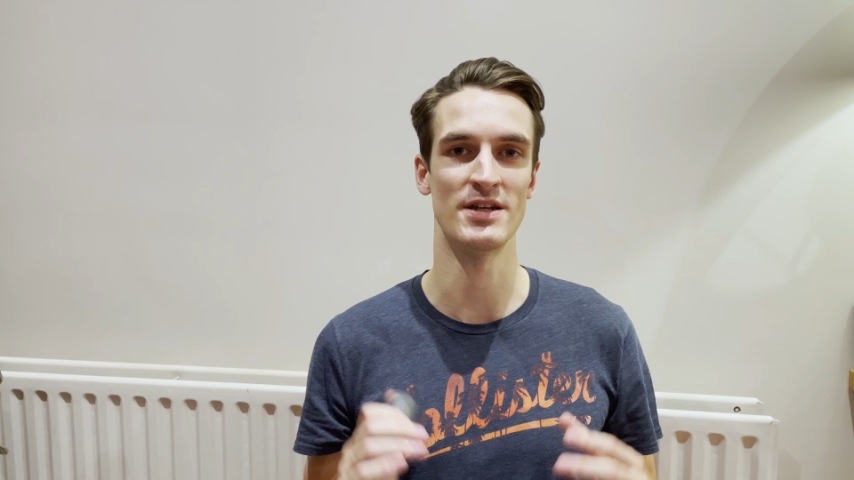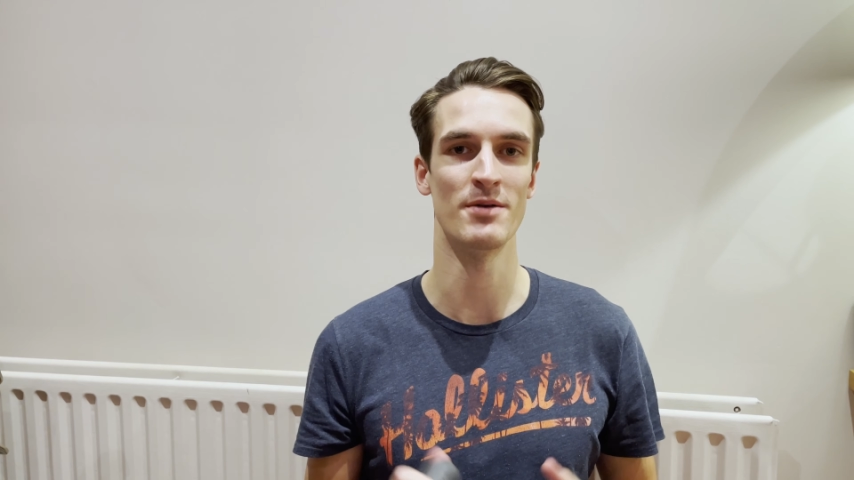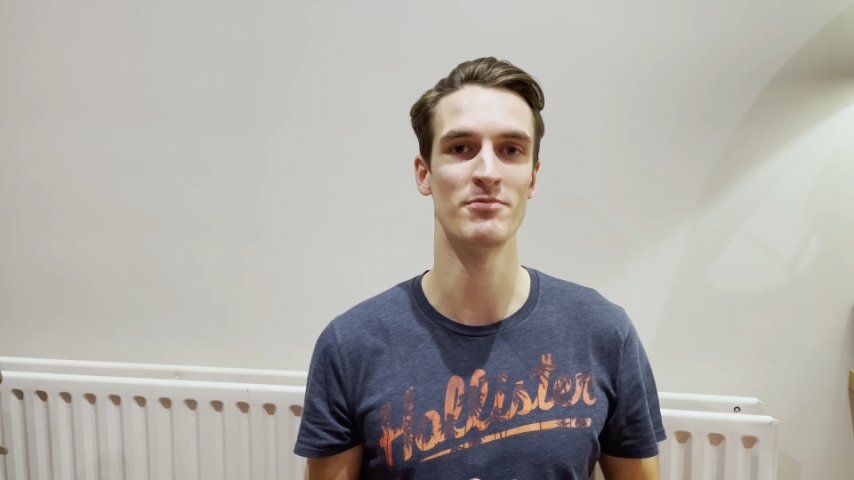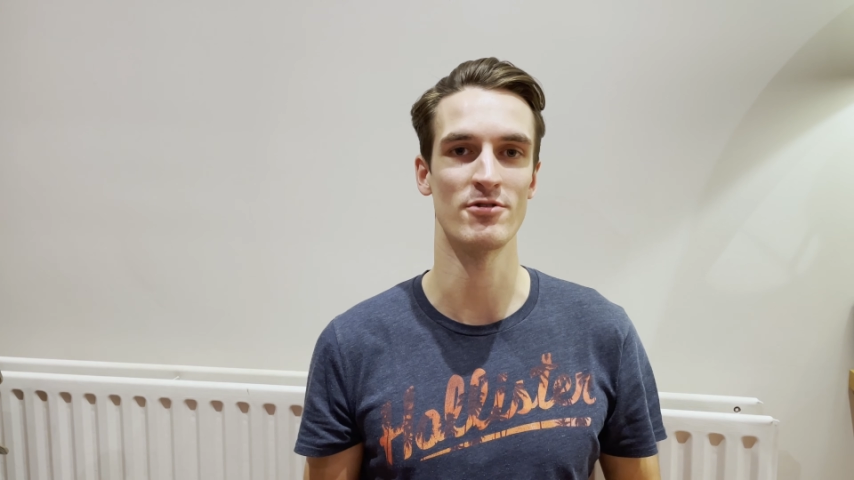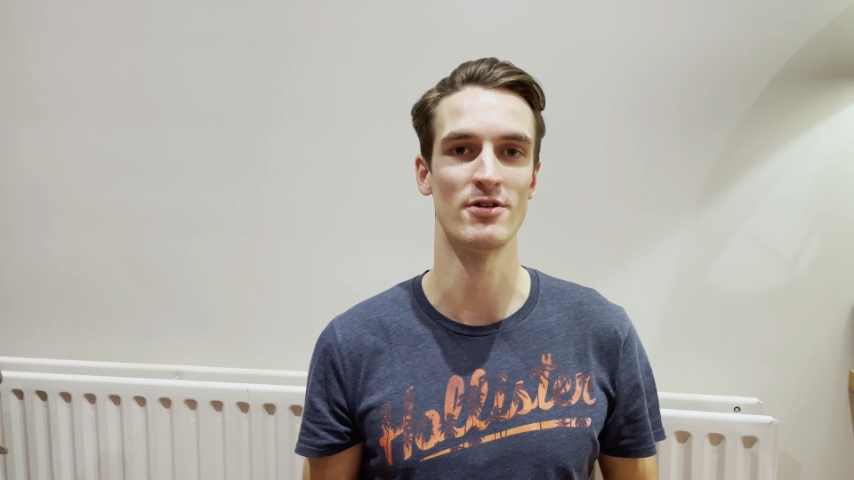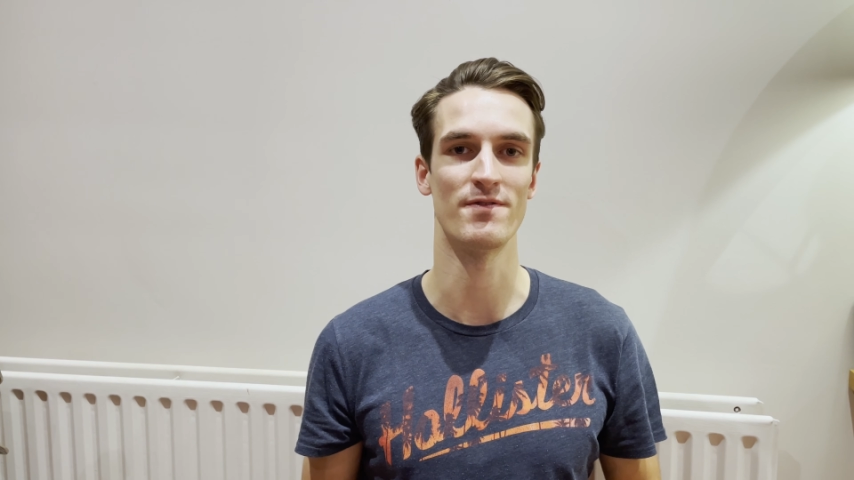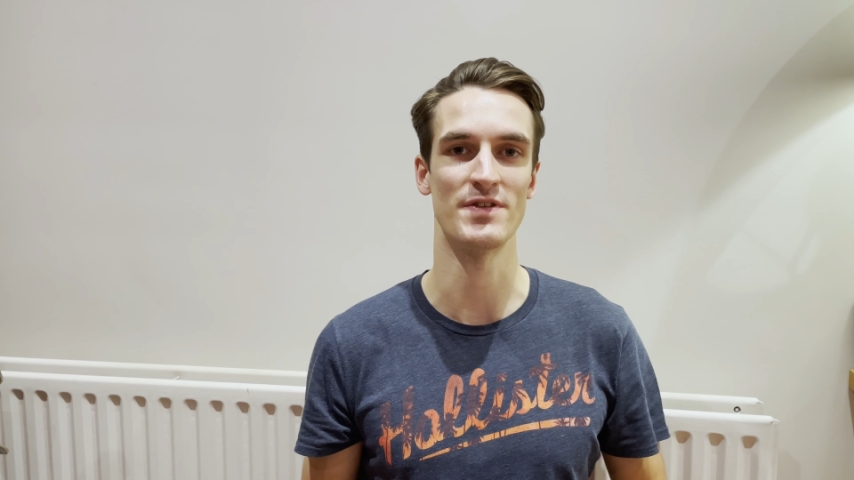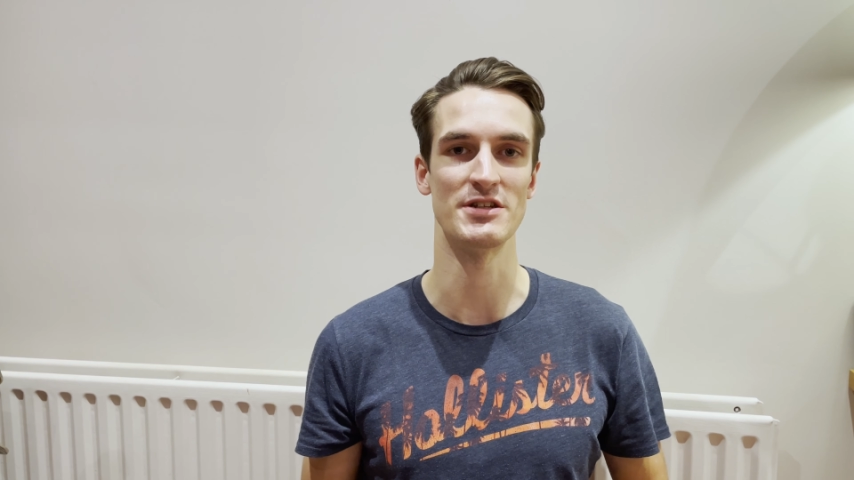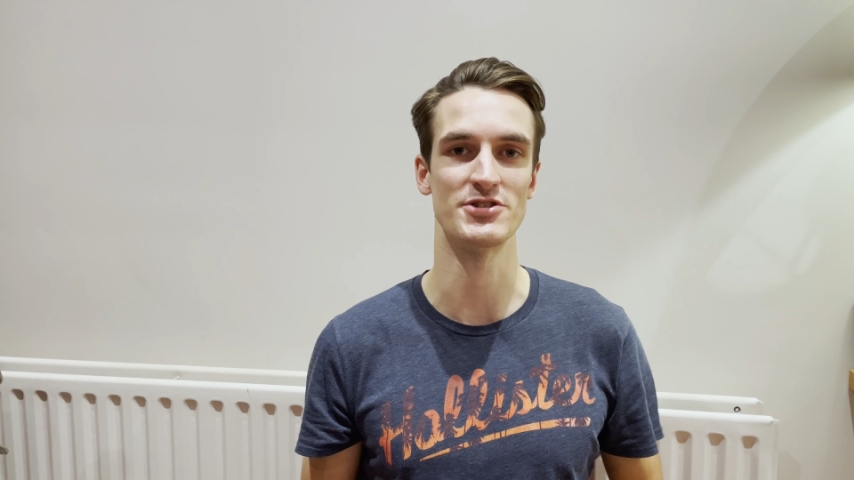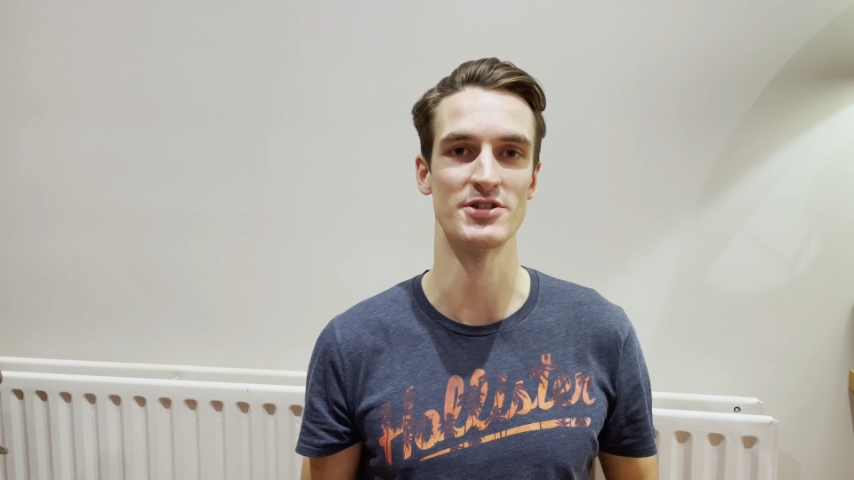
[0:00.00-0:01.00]
a number of
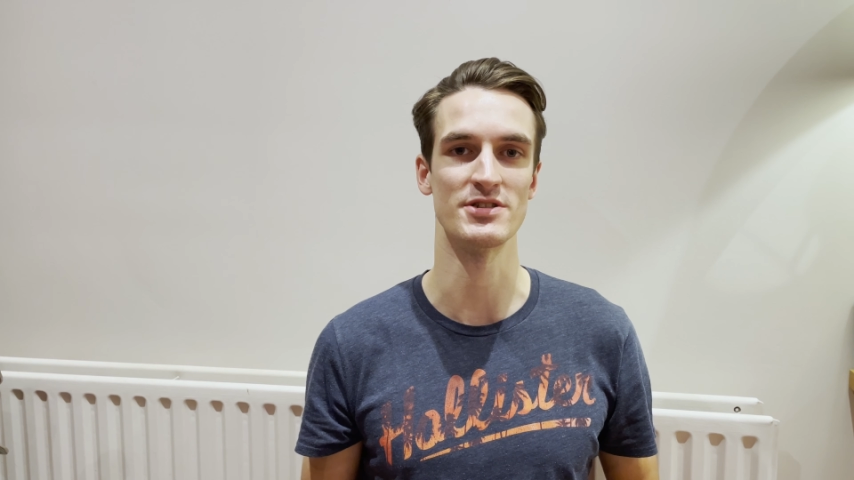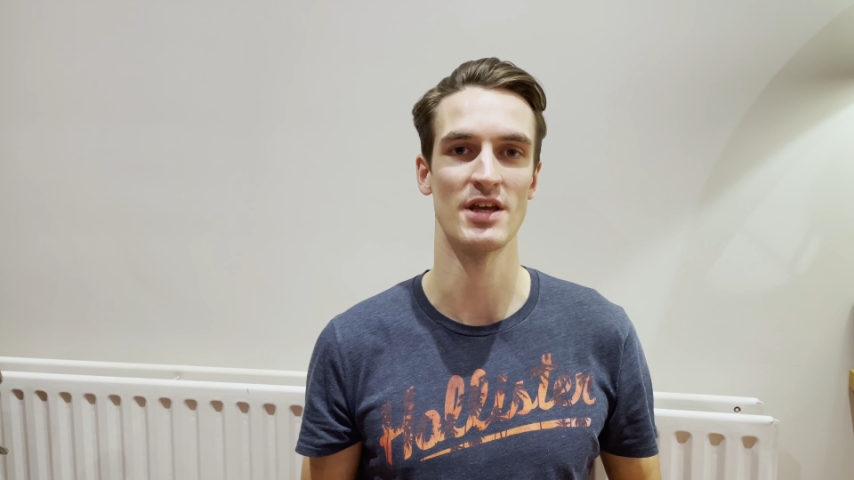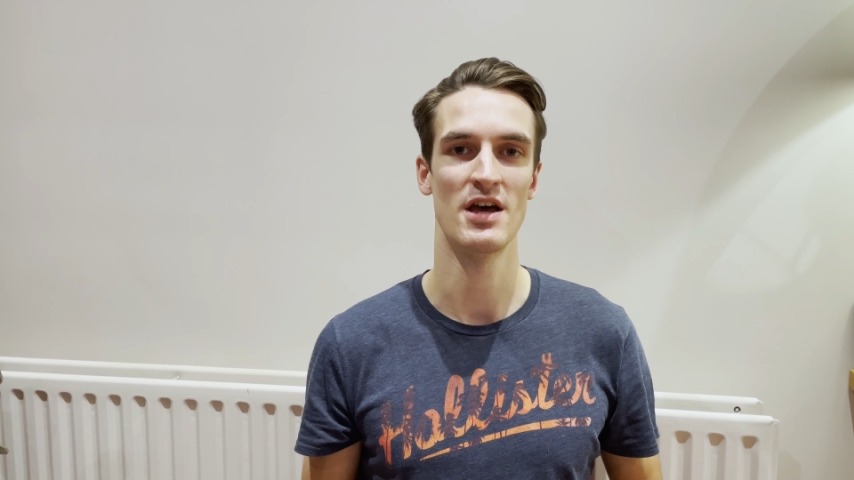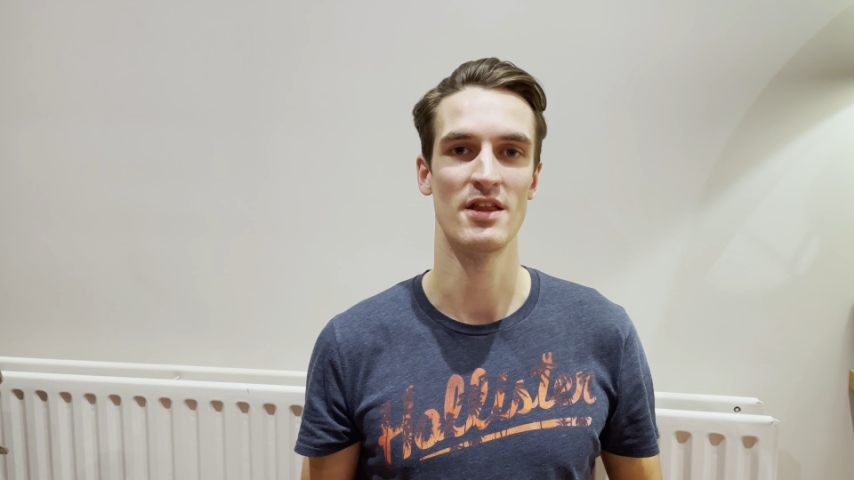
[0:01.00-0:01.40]
features.